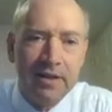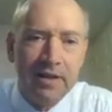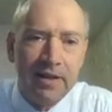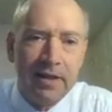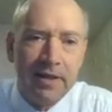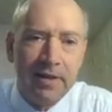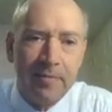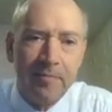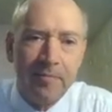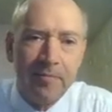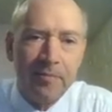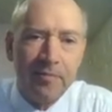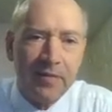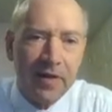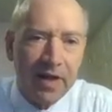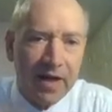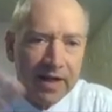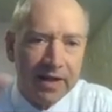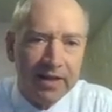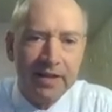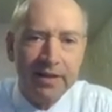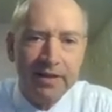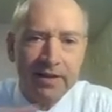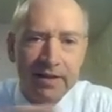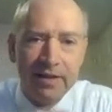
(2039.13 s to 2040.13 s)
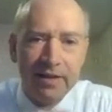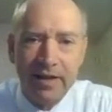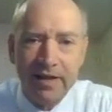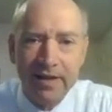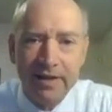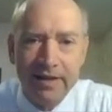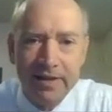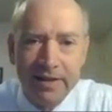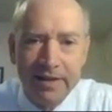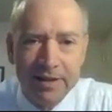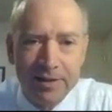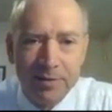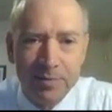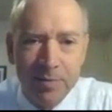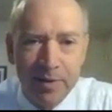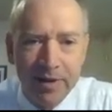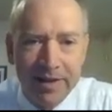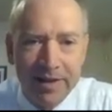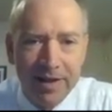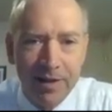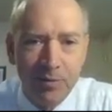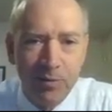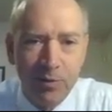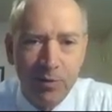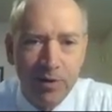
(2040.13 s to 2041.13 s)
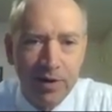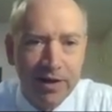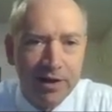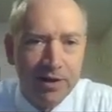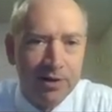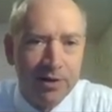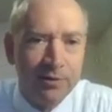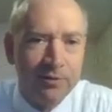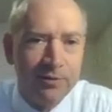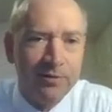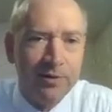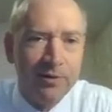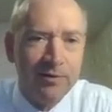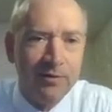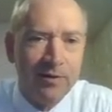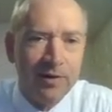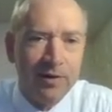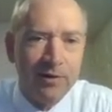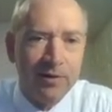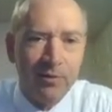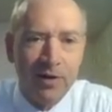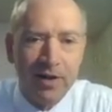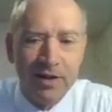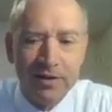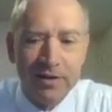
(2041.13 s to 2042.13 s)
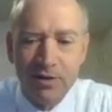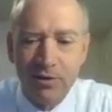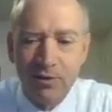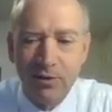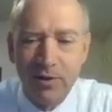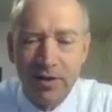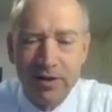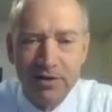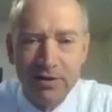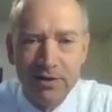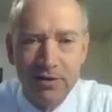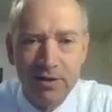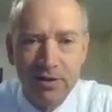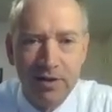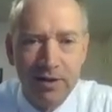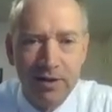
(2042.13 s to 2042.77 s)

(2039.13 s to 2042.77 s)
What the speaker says: I can explain that more later if anyone has a question